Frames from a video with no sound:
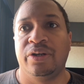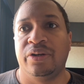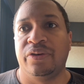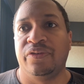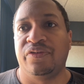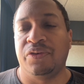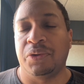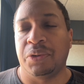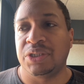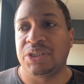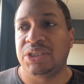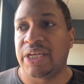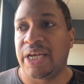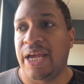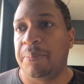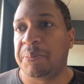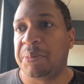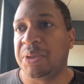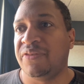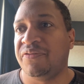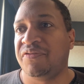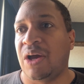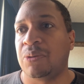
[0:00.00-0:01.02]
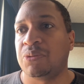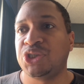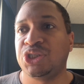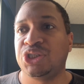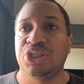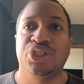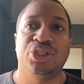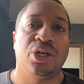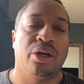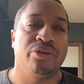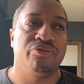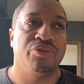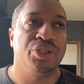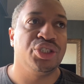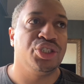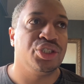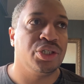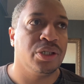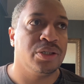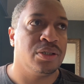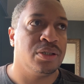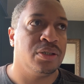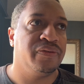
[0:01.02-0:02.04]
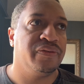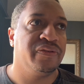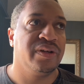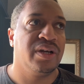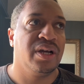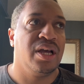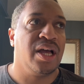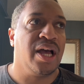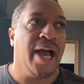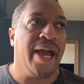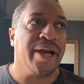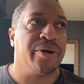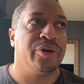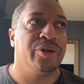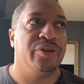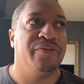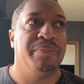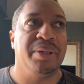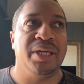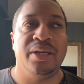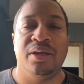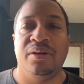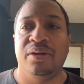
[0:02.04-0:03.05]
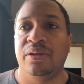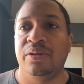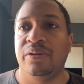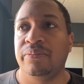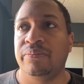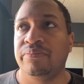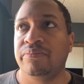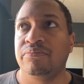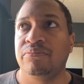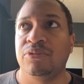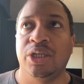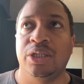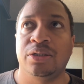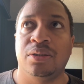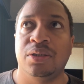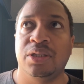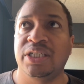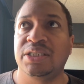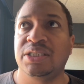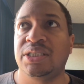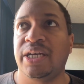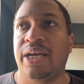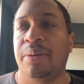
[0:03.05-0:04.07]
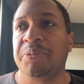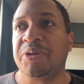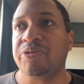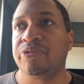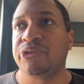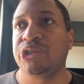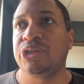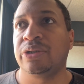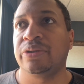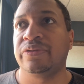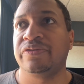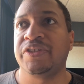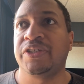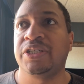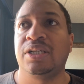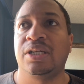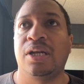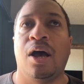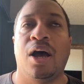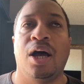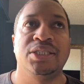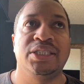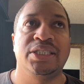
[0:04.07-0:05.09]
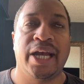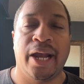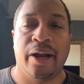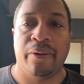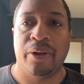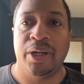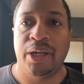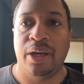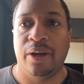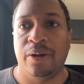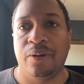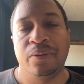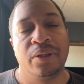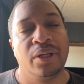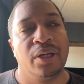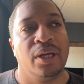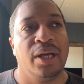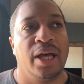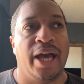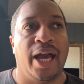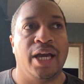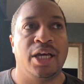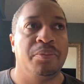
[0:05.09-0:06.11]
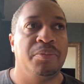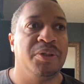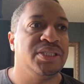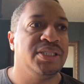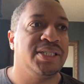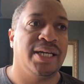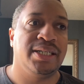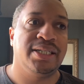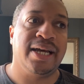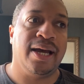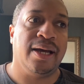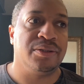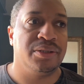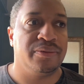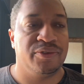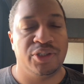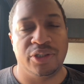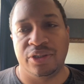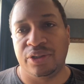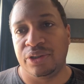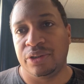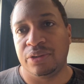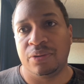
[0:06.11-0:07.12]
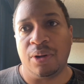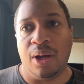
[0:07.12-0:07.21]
For example, if I was just on reserve, I could be, you know, let's say I'm in reserve in Ontario. I could be sent out to do